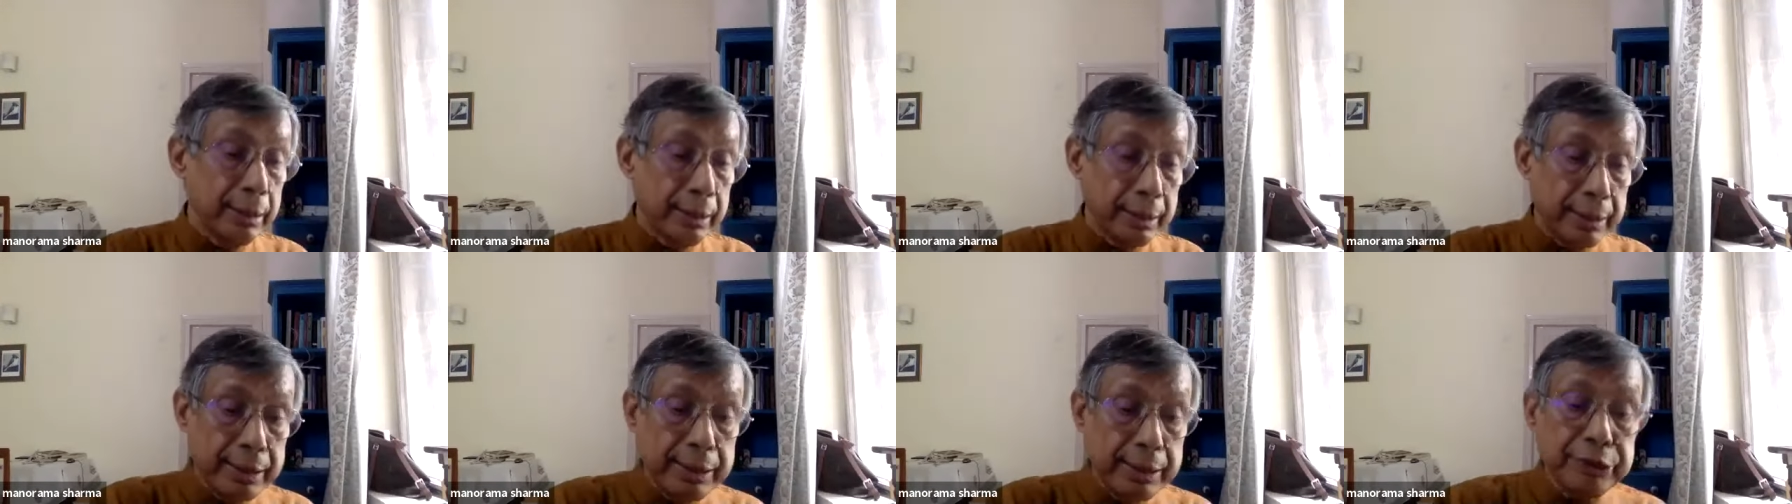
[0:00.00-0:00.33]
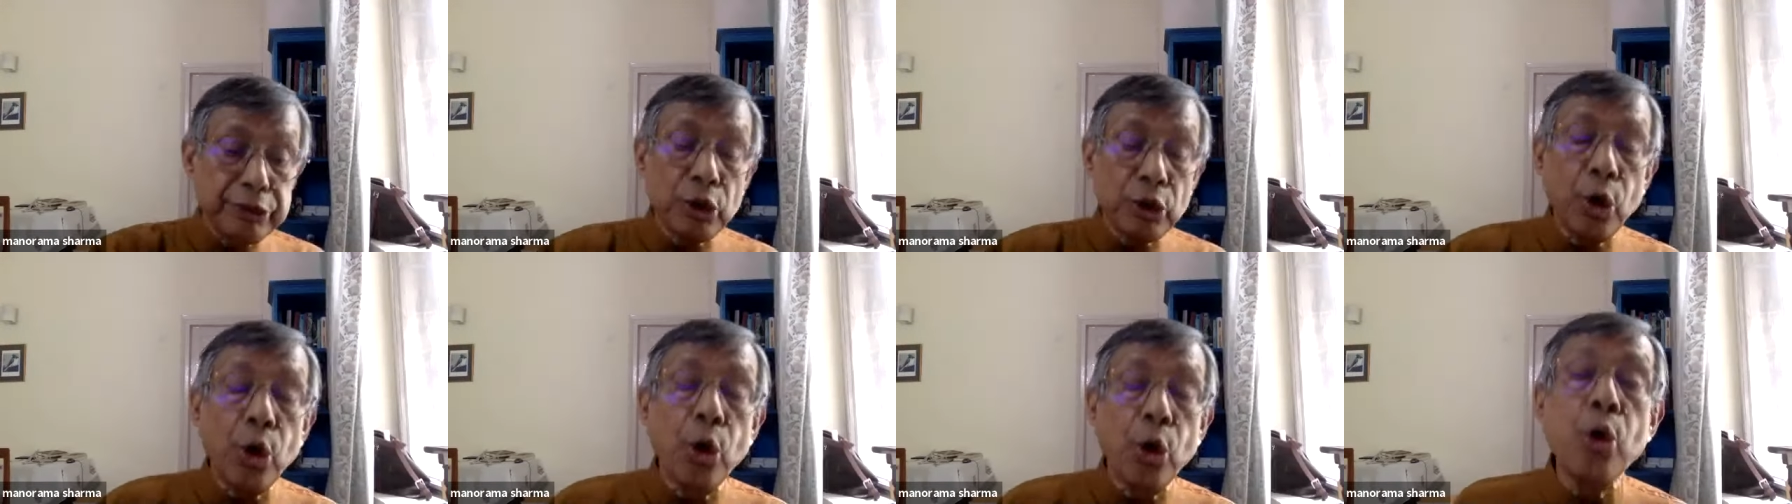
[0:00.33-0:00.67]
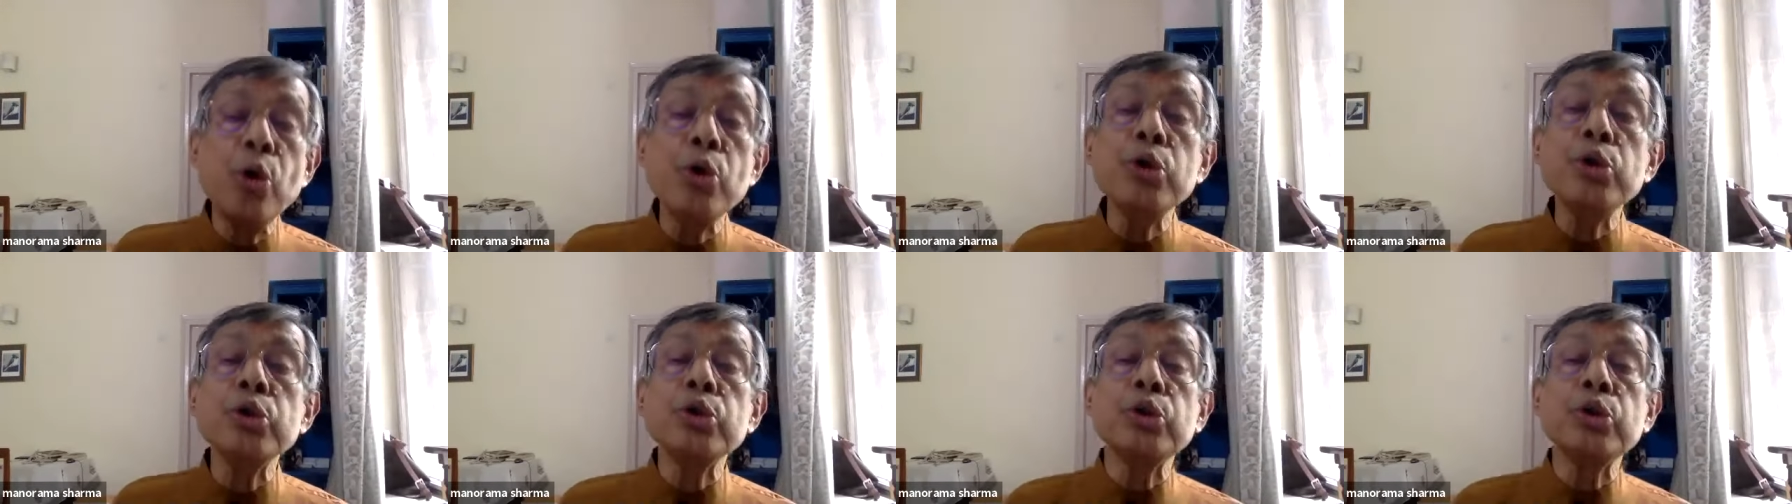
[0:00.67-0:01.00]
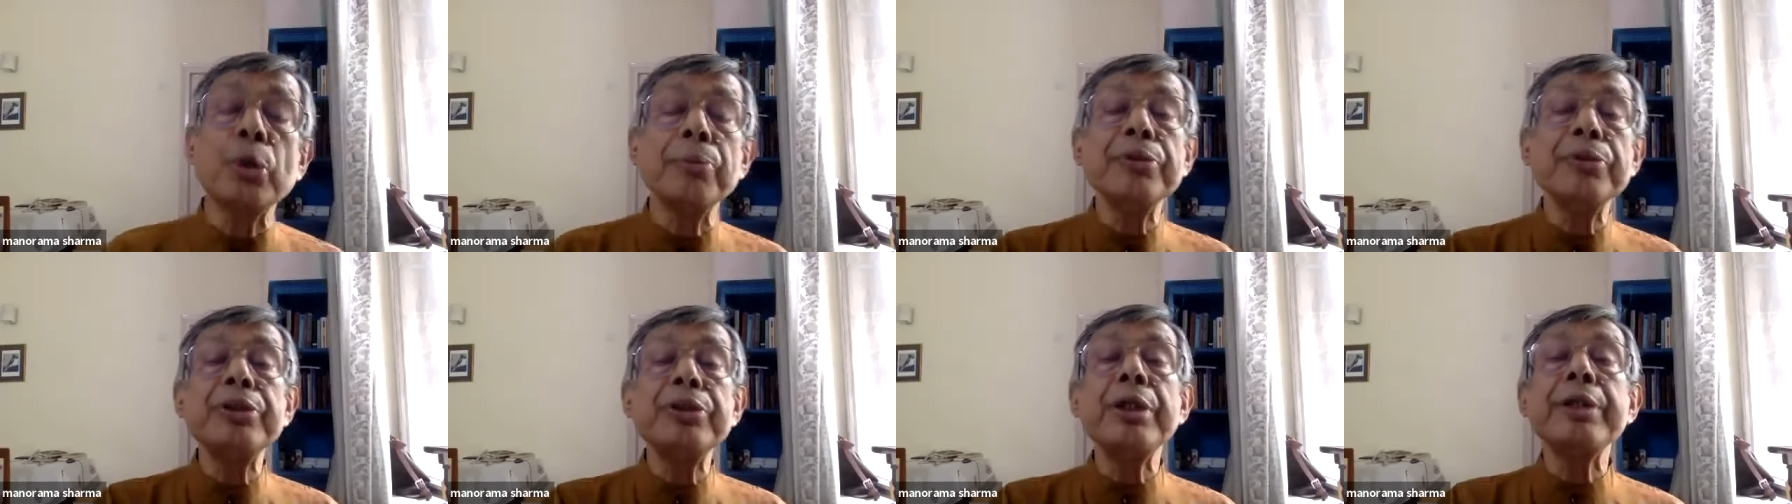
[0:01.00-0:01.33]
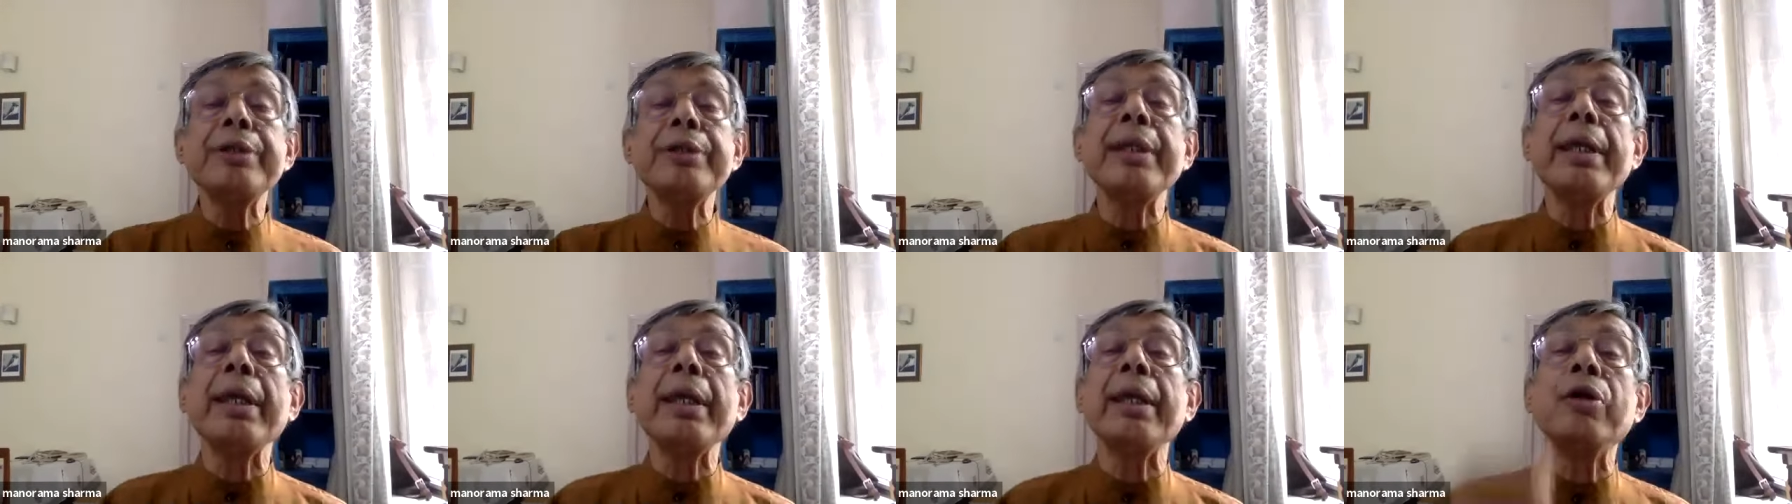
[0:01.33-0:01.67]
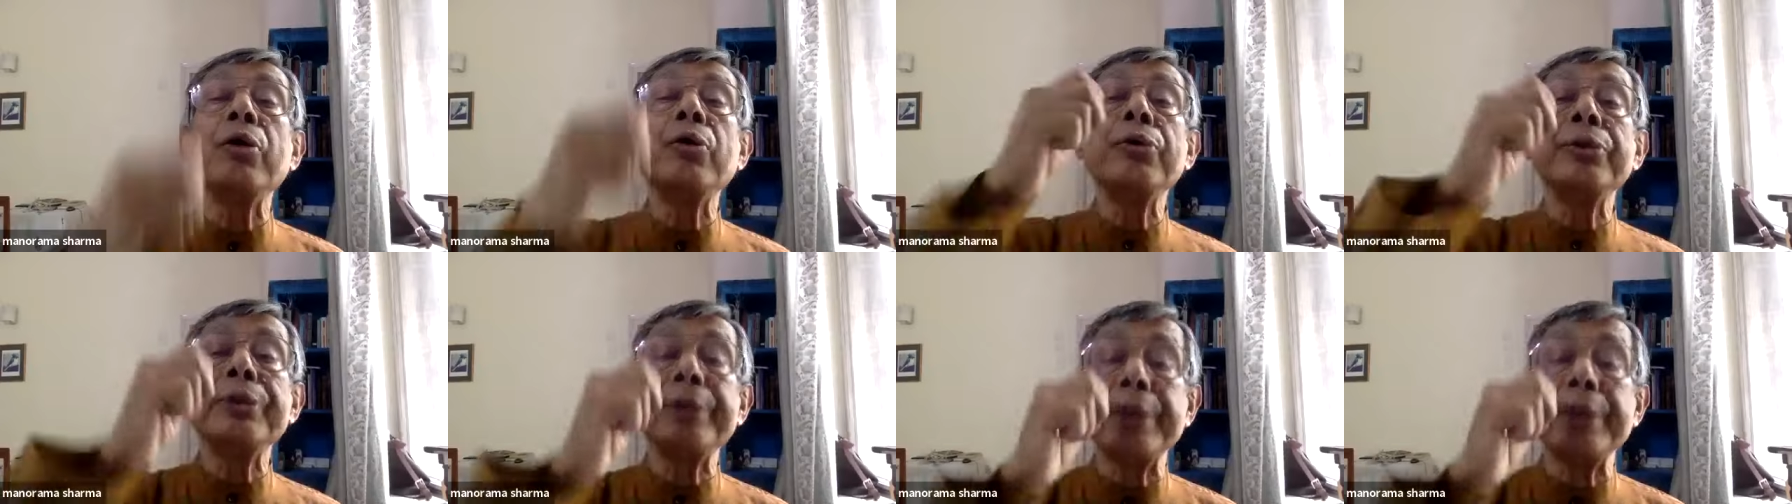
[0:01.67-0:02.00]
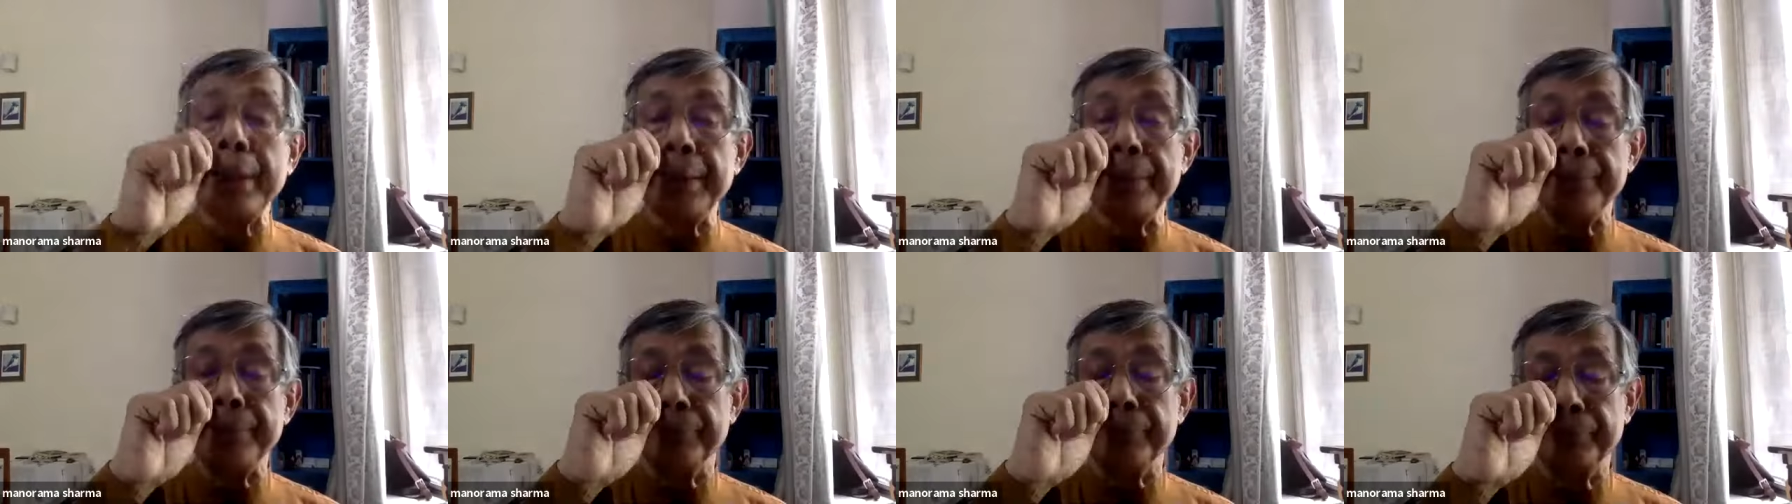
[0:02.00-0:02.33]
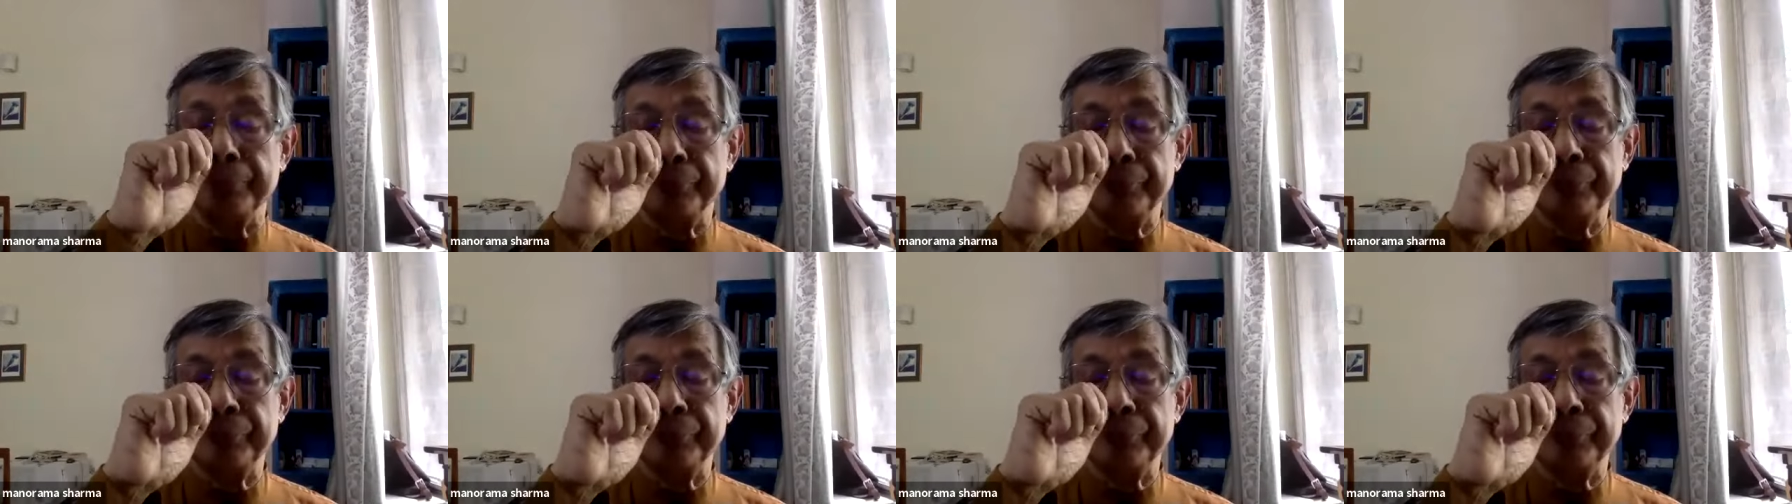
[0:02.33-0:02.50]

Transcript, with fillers: his own community along with him.